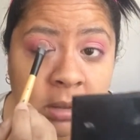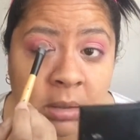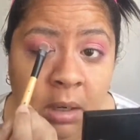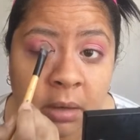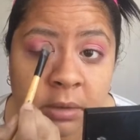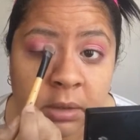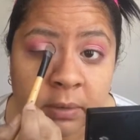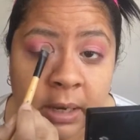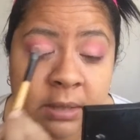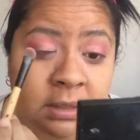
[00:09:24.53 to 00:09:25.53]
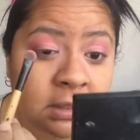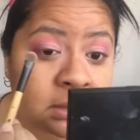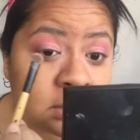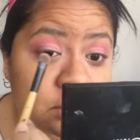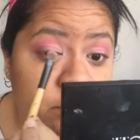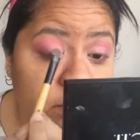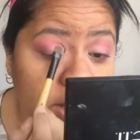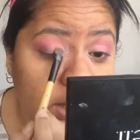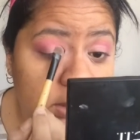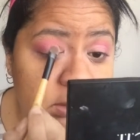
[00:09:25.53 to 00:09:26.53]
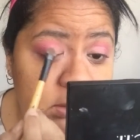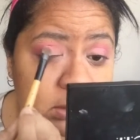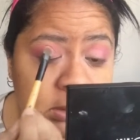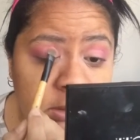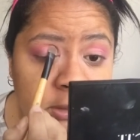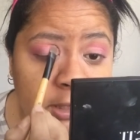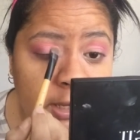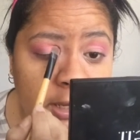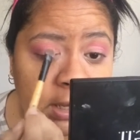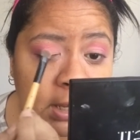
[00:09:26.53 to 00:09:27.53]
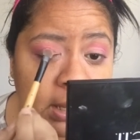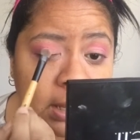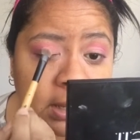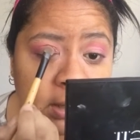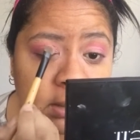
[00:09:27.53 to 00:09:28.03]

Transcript: No, you know what? I think it looks great. Yeah.